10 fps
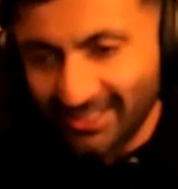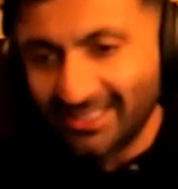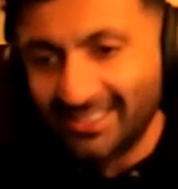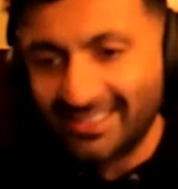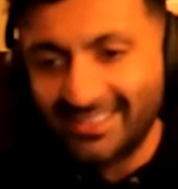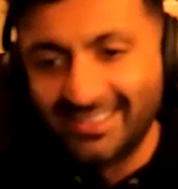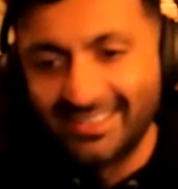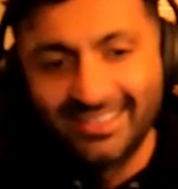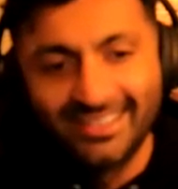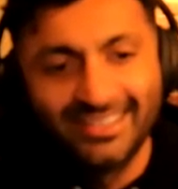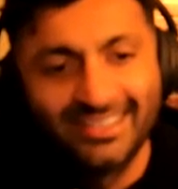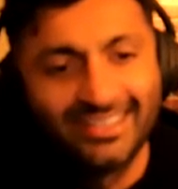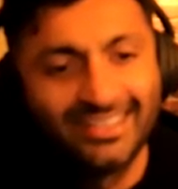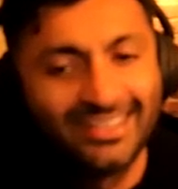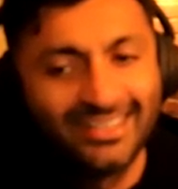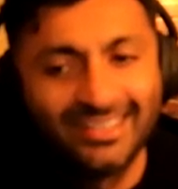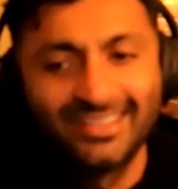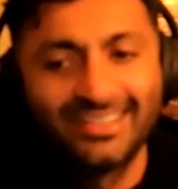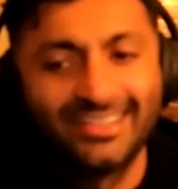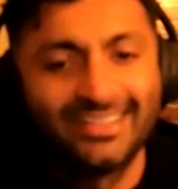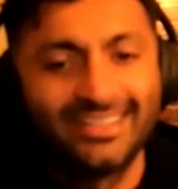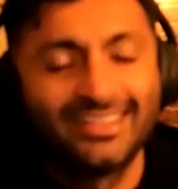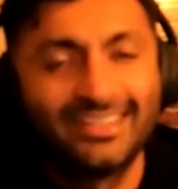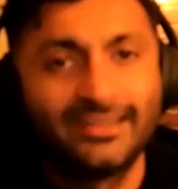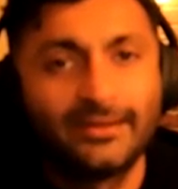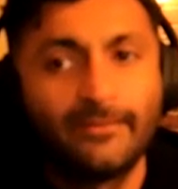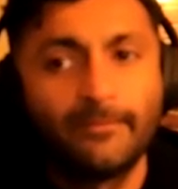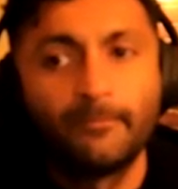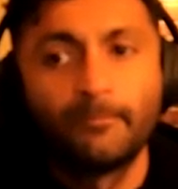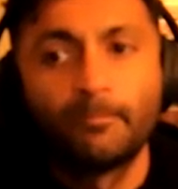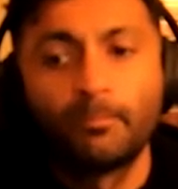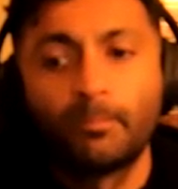No words are spoken by the person on screen.